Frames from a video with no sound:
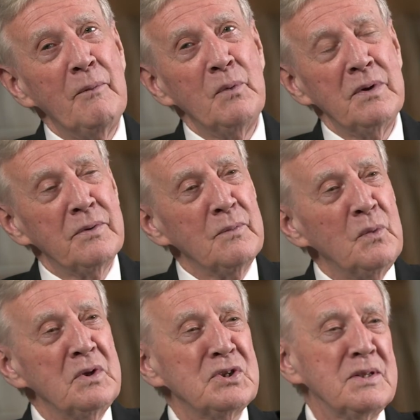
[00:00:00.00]
with,
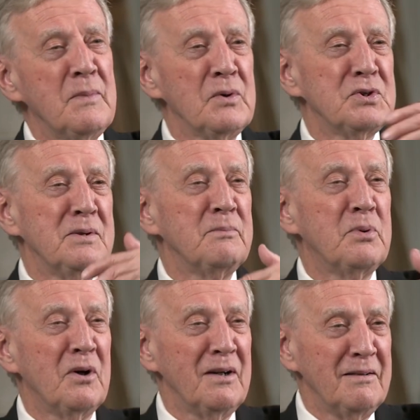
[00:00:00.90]
what's the most
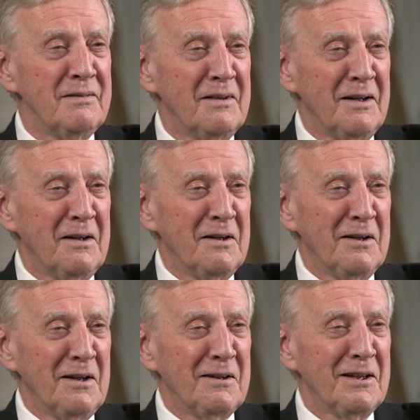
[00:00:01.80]
important
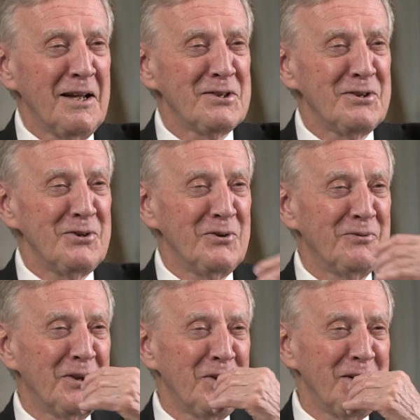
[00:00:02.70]
lesson you've
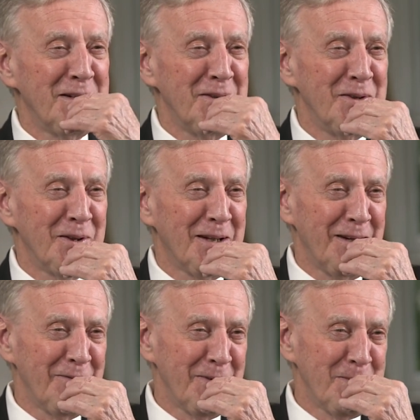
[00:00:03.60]
learned in your life?